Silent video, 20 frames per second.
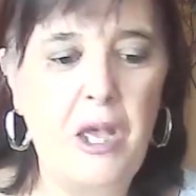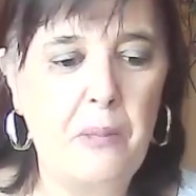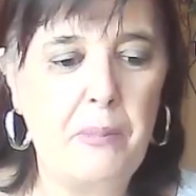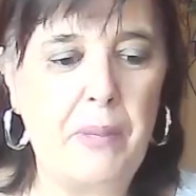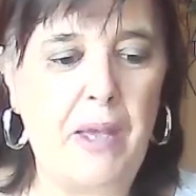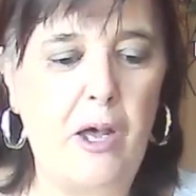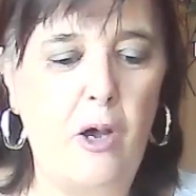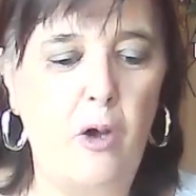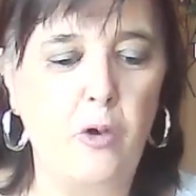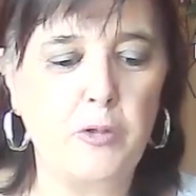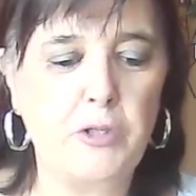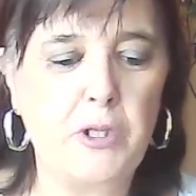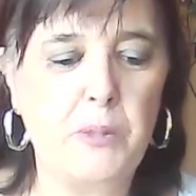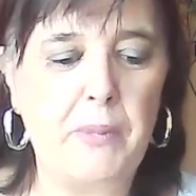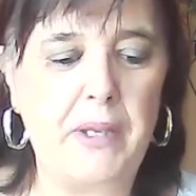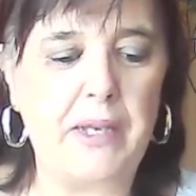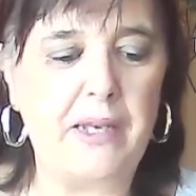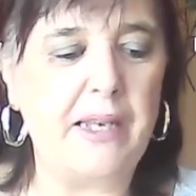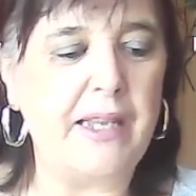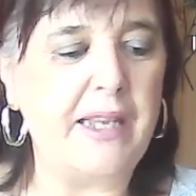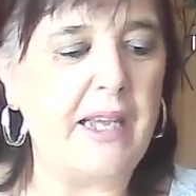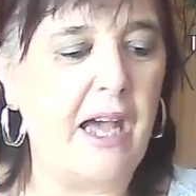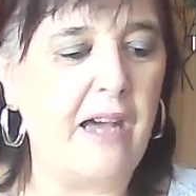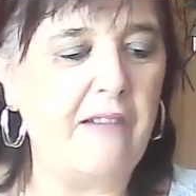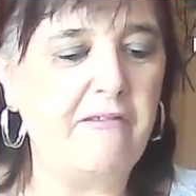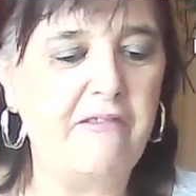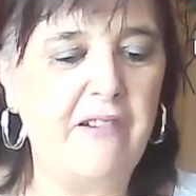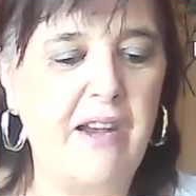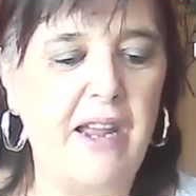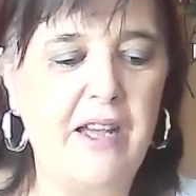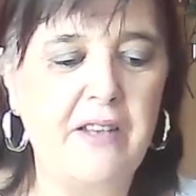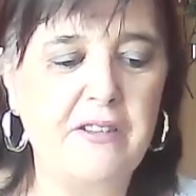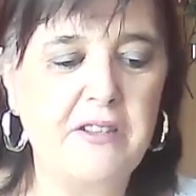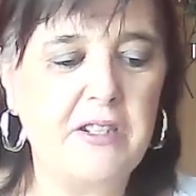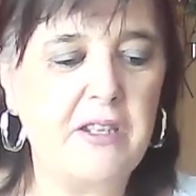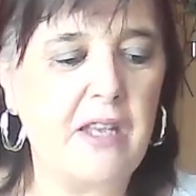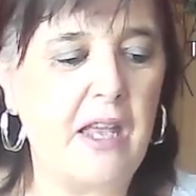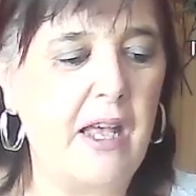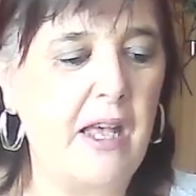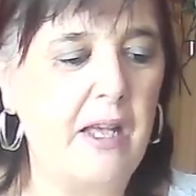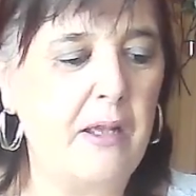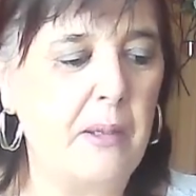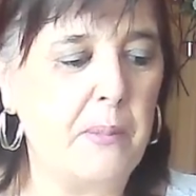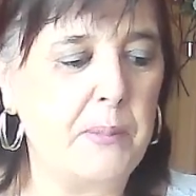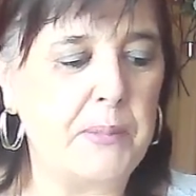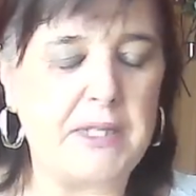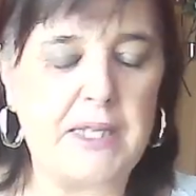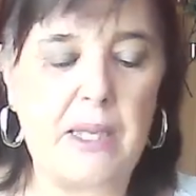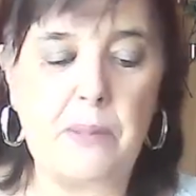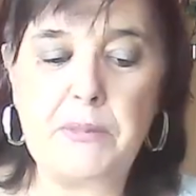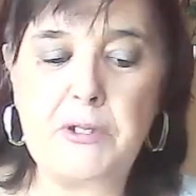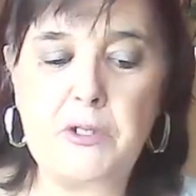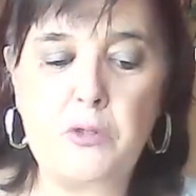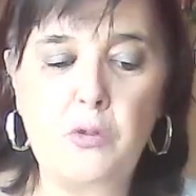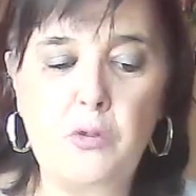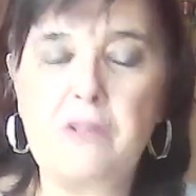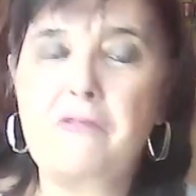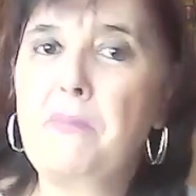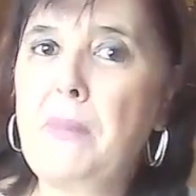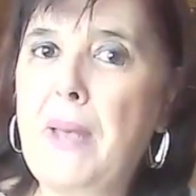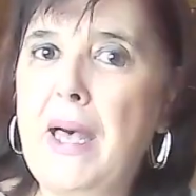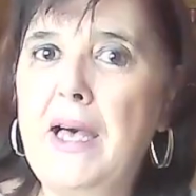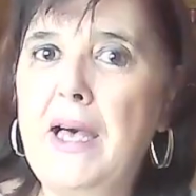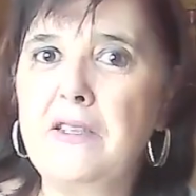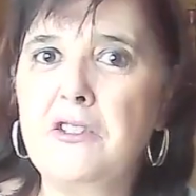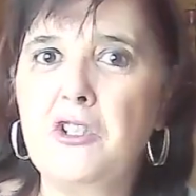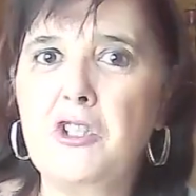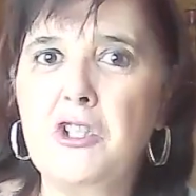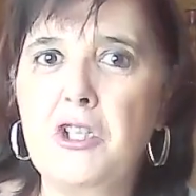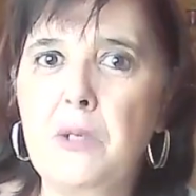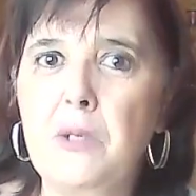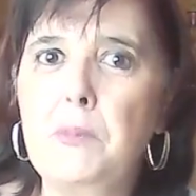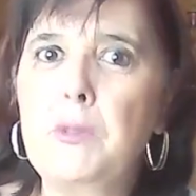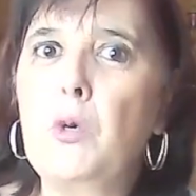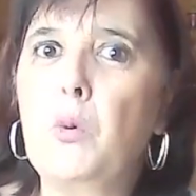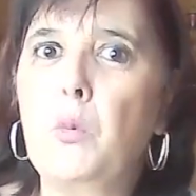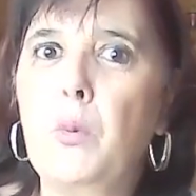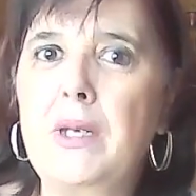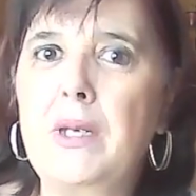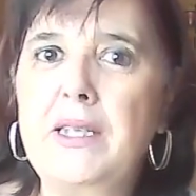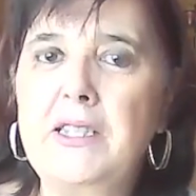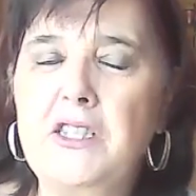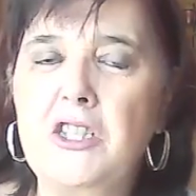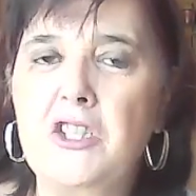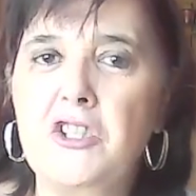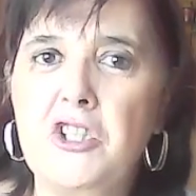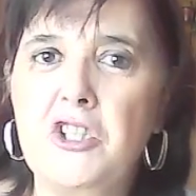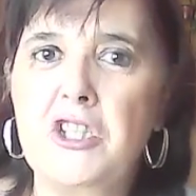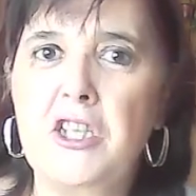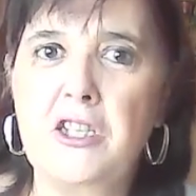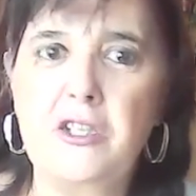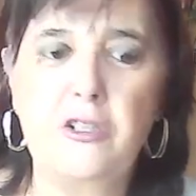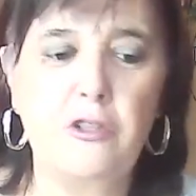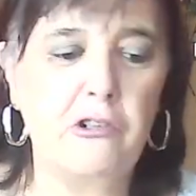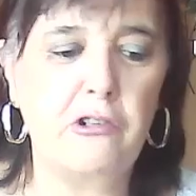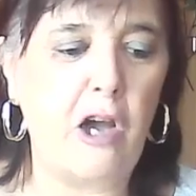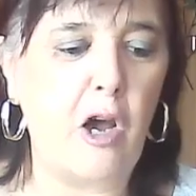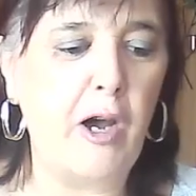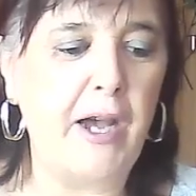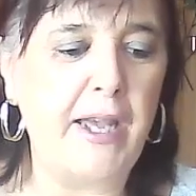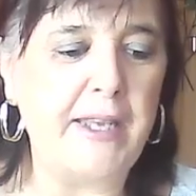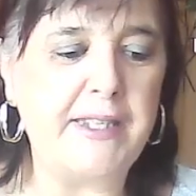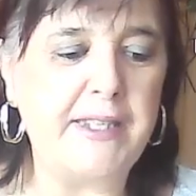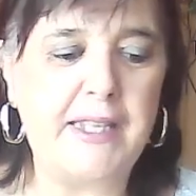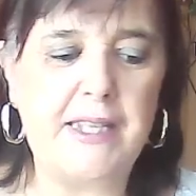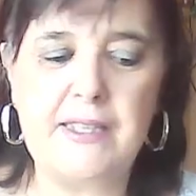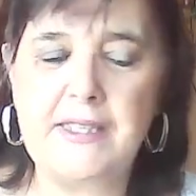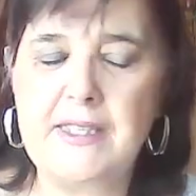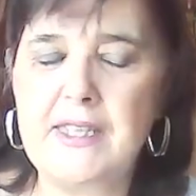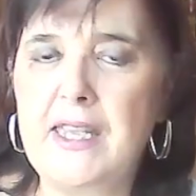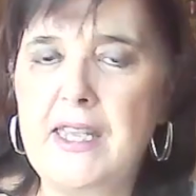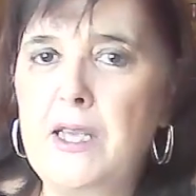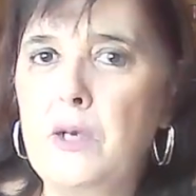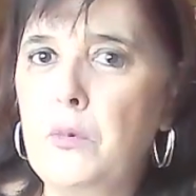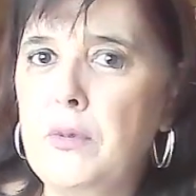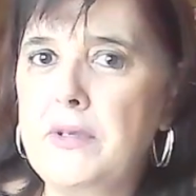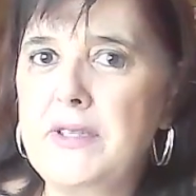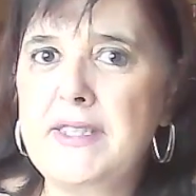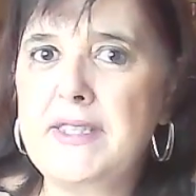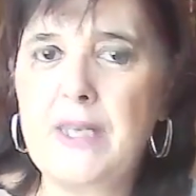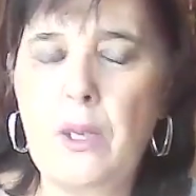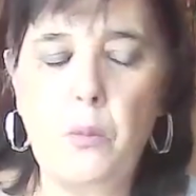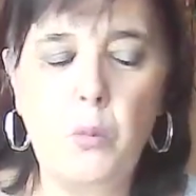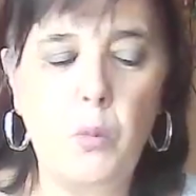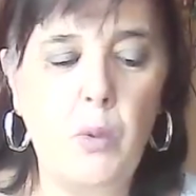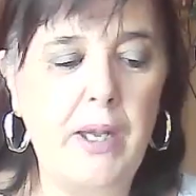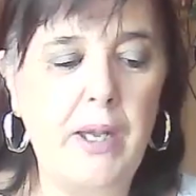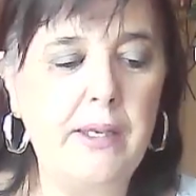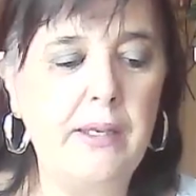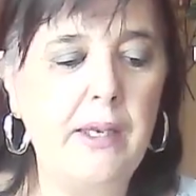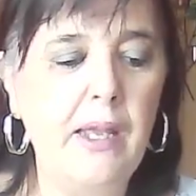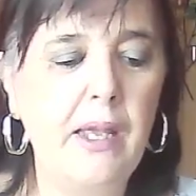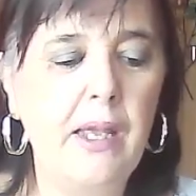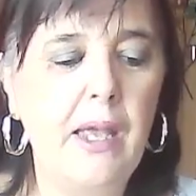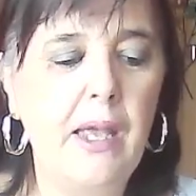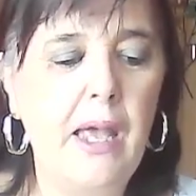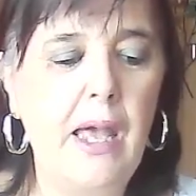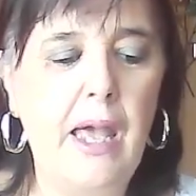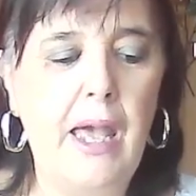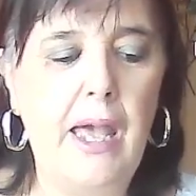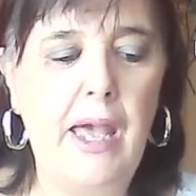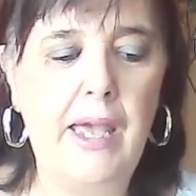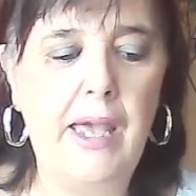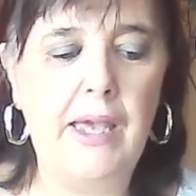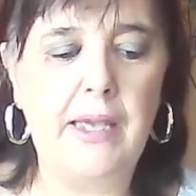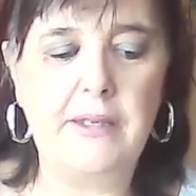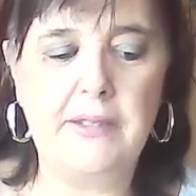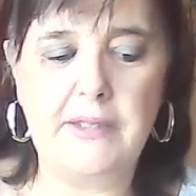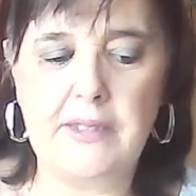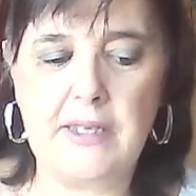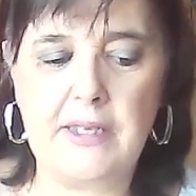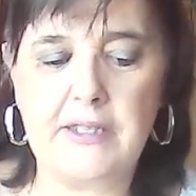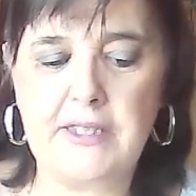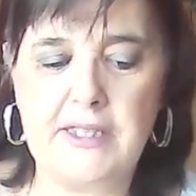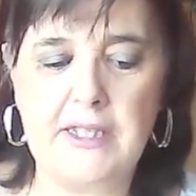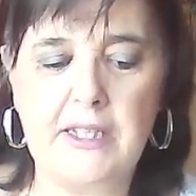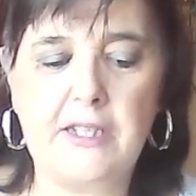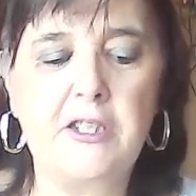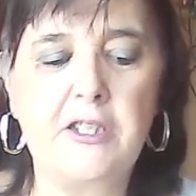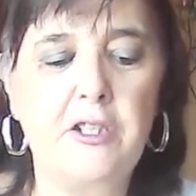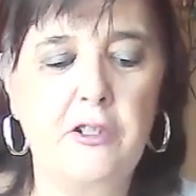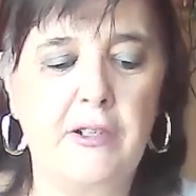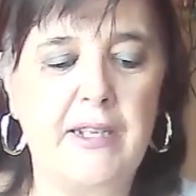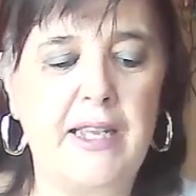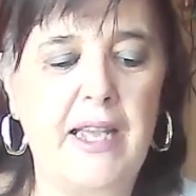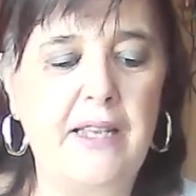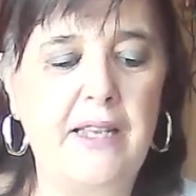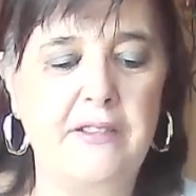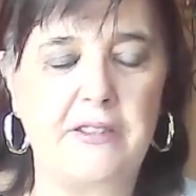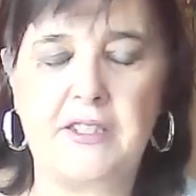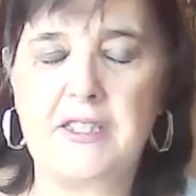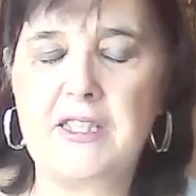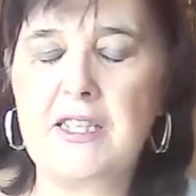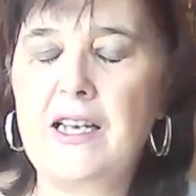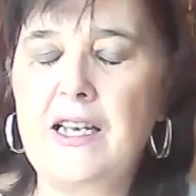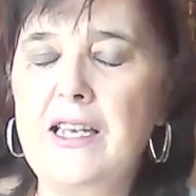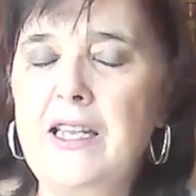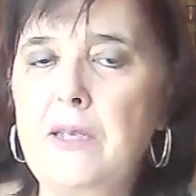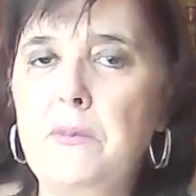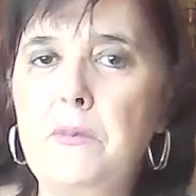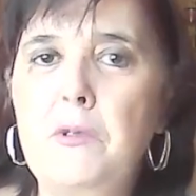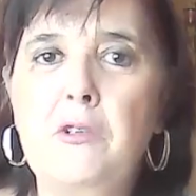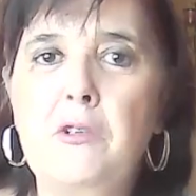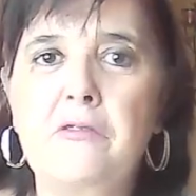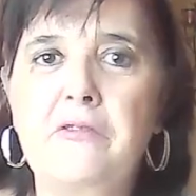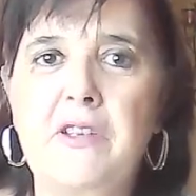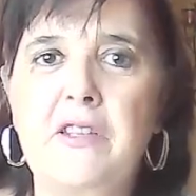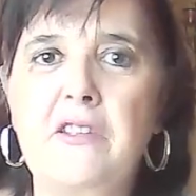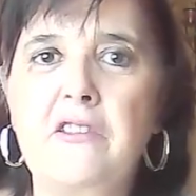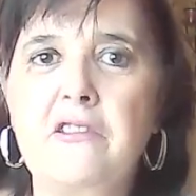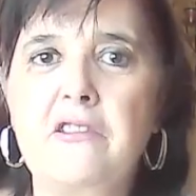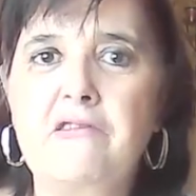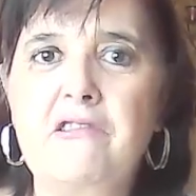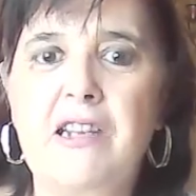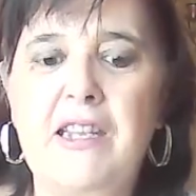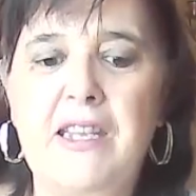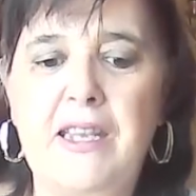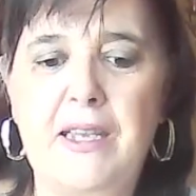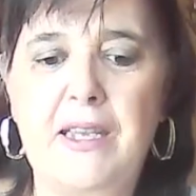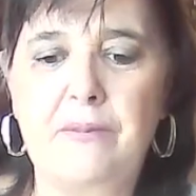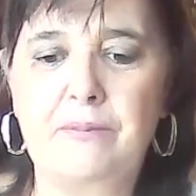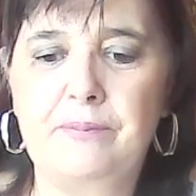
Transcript: But ultimately around um, some sort of partnership, you're willing to share your ideas here with someone and stick to your guns to claim your victory.